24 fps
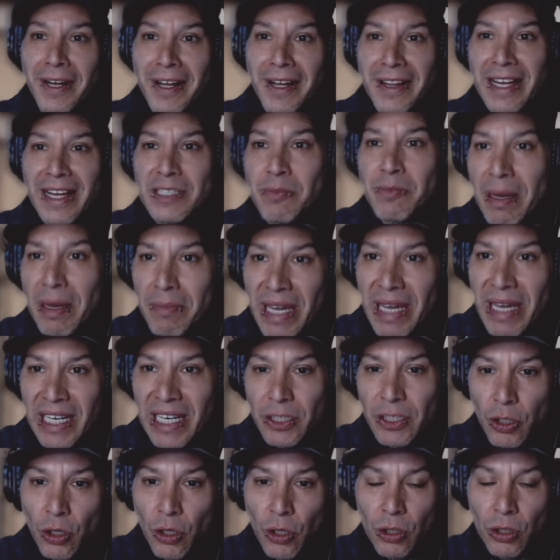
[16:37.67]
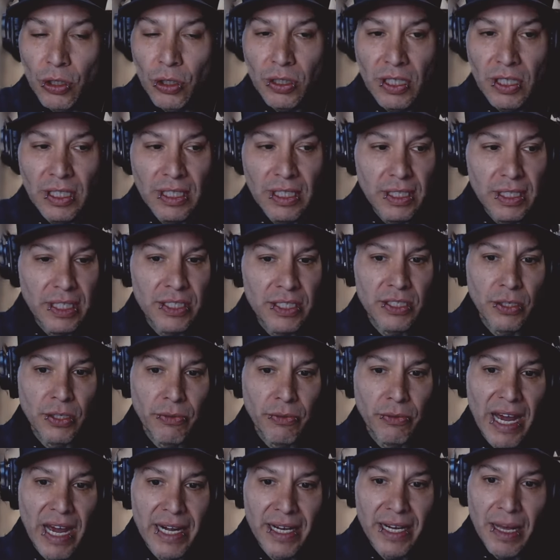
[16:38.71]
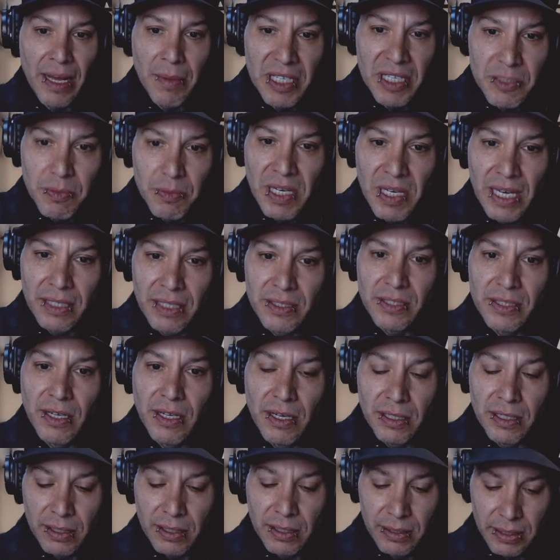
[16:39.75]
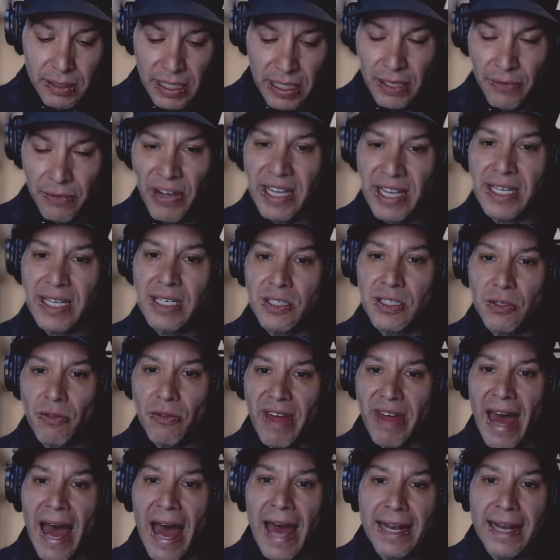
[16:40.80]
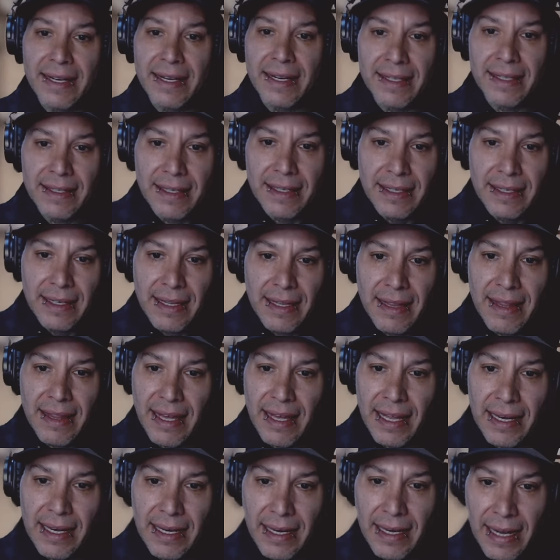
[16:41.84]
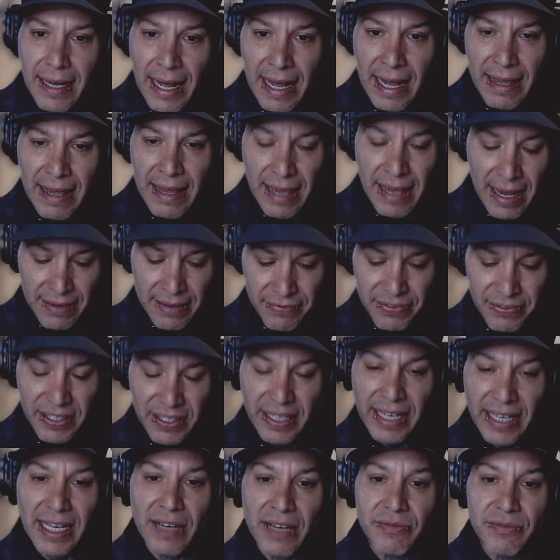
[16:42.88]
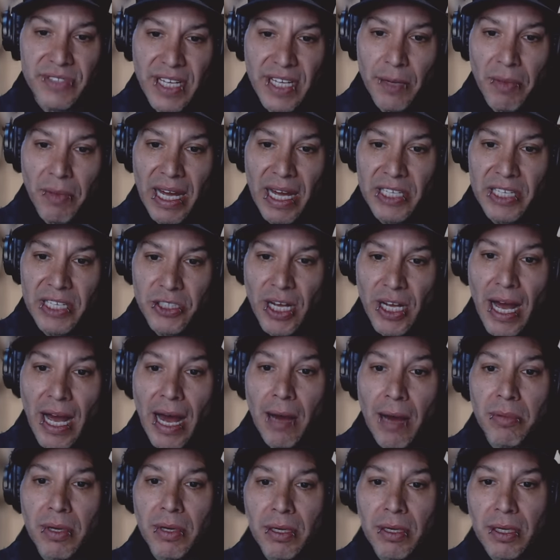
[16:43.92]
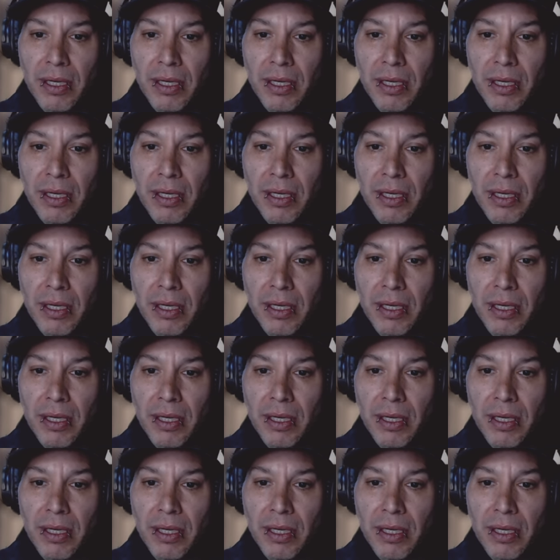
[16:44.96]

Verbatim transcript: That's my main goal is to write an MXPX song. And if I can do that, then I, I feel like I've done my job.